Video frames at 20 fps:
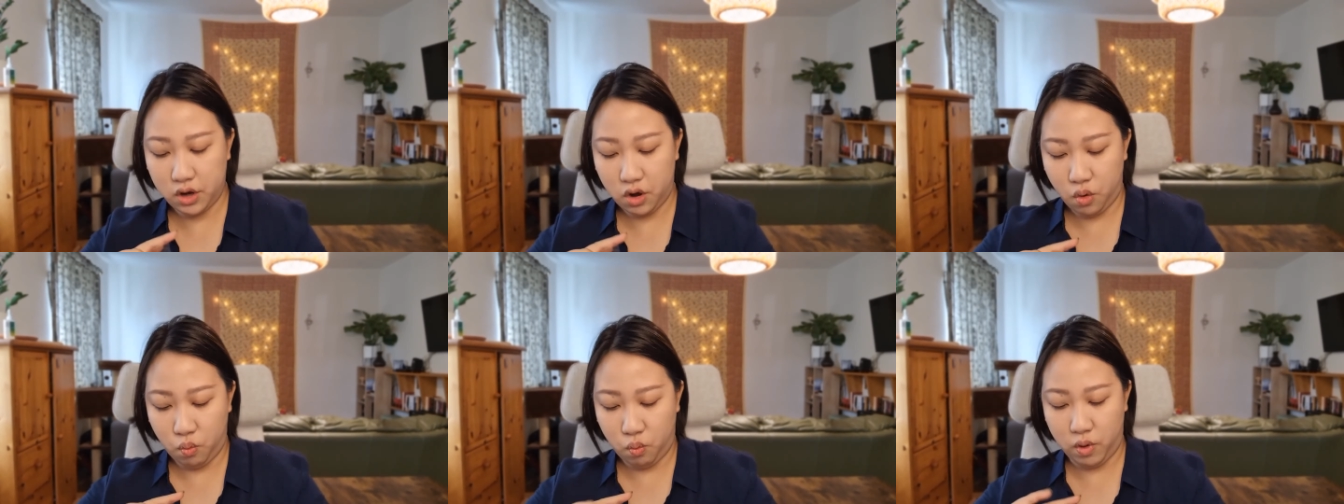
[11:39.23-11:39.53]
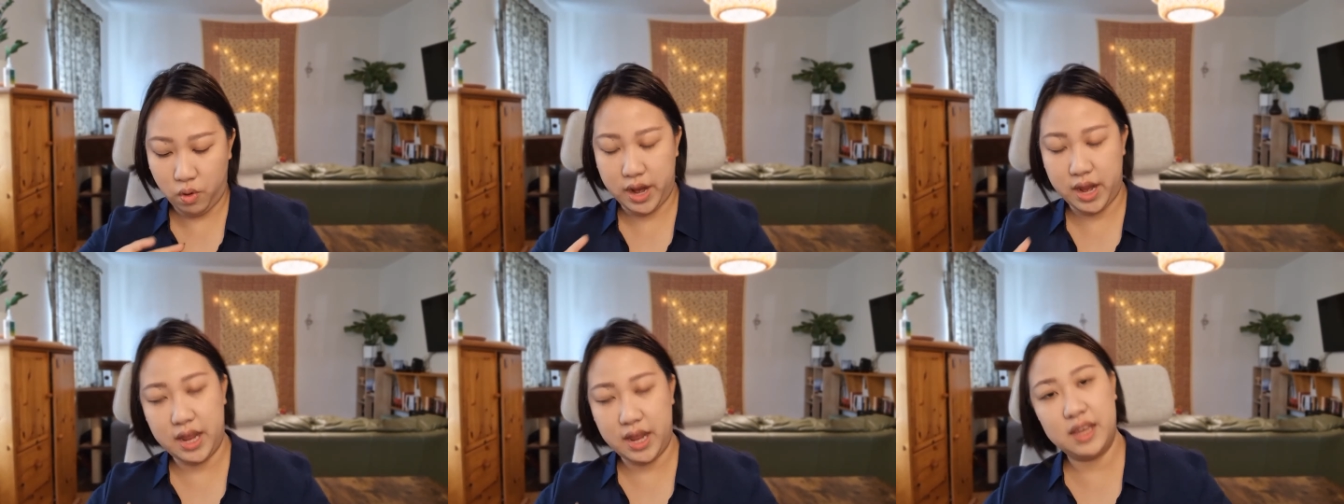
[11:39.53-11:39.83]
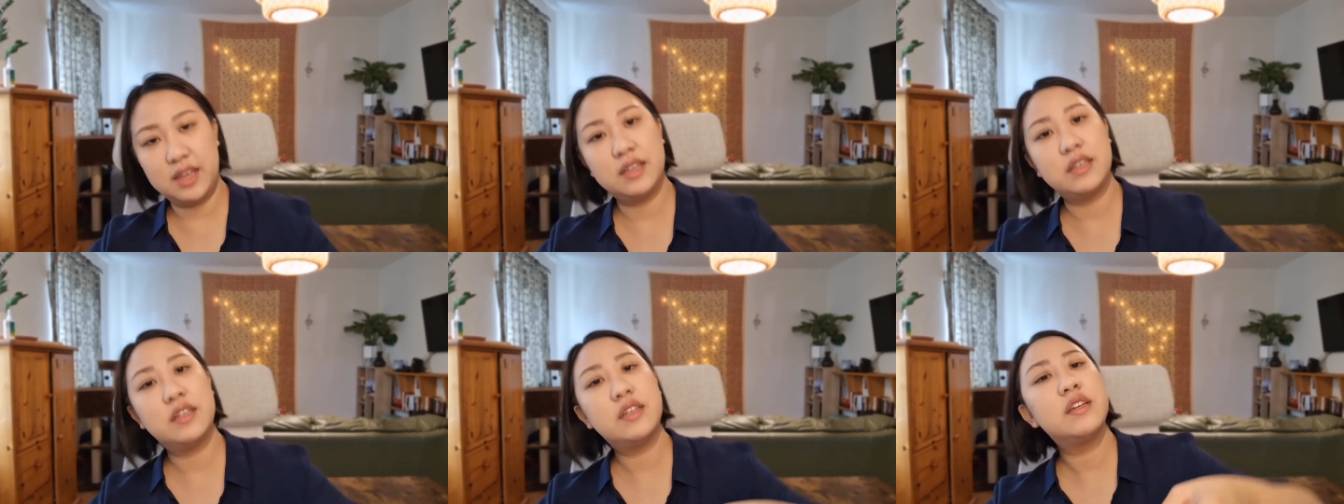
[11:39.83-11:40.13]
away.
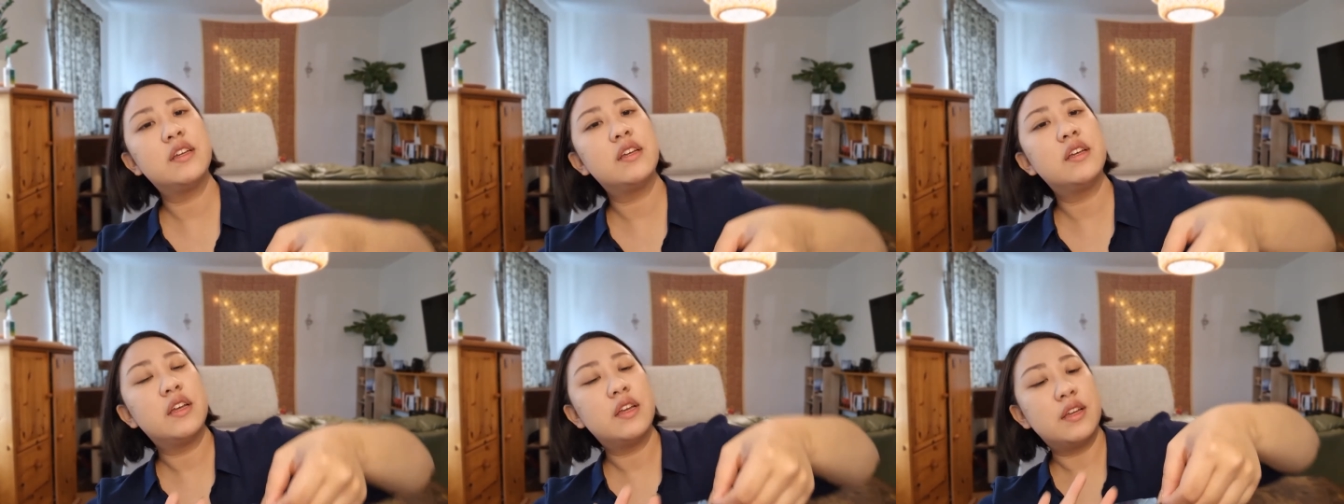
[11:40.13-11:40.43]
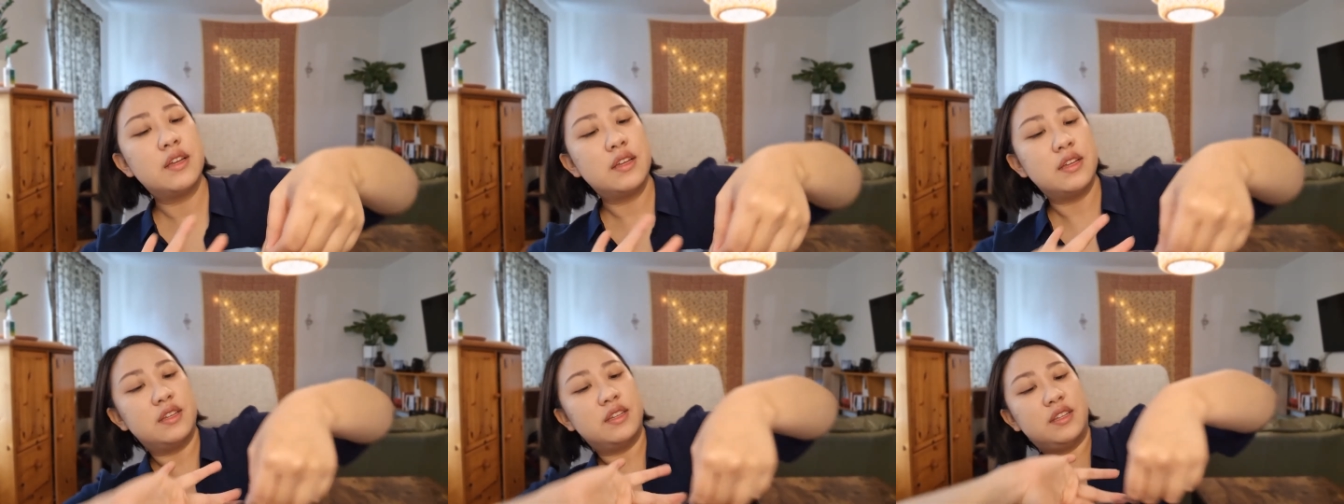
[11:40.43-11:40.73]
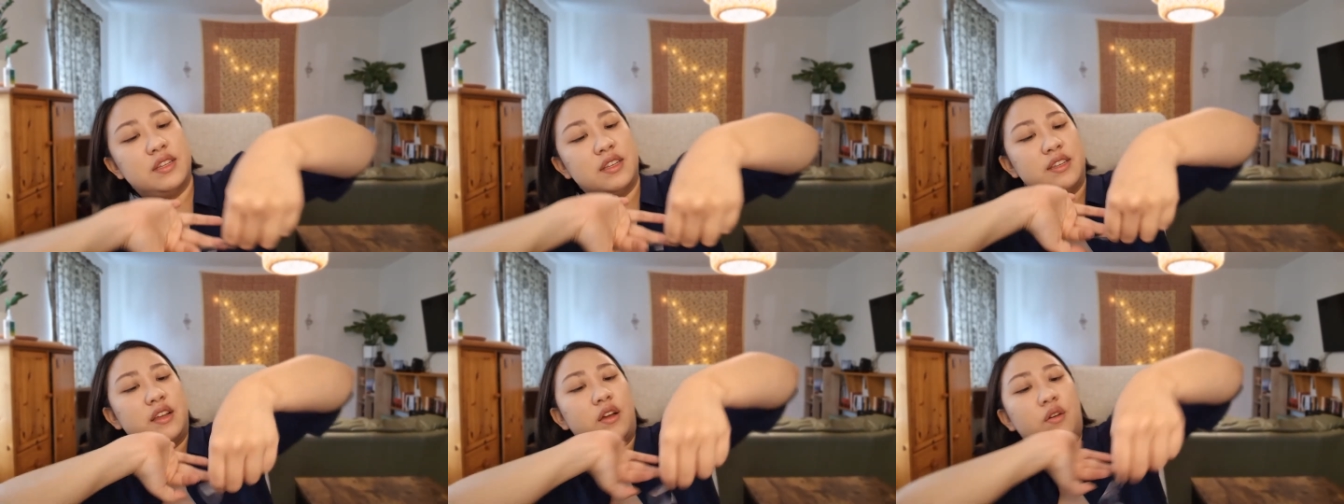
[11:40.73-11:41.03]

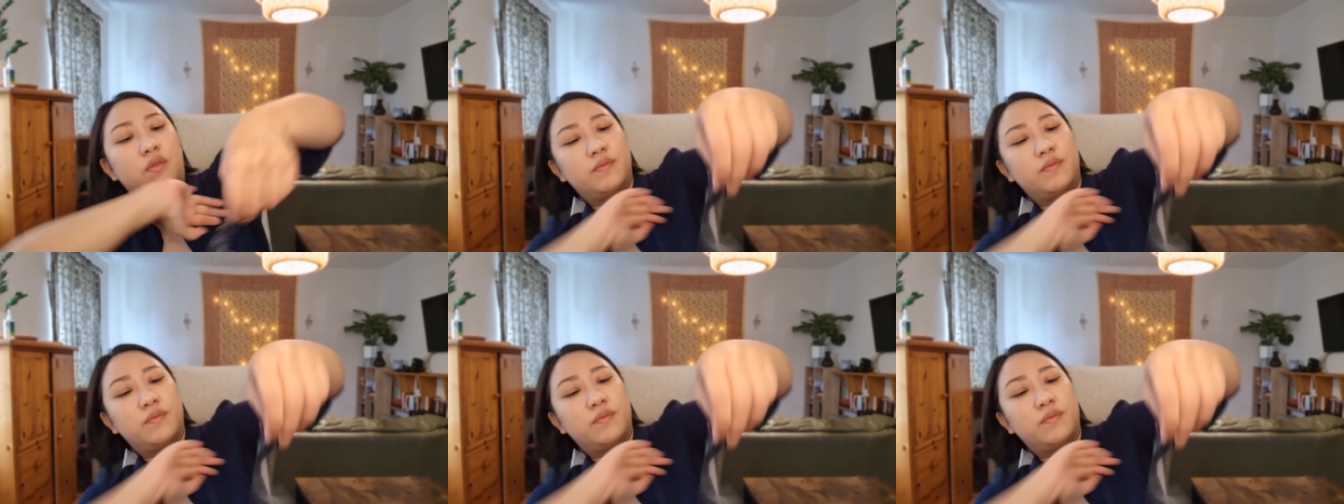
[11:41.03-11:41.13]
No.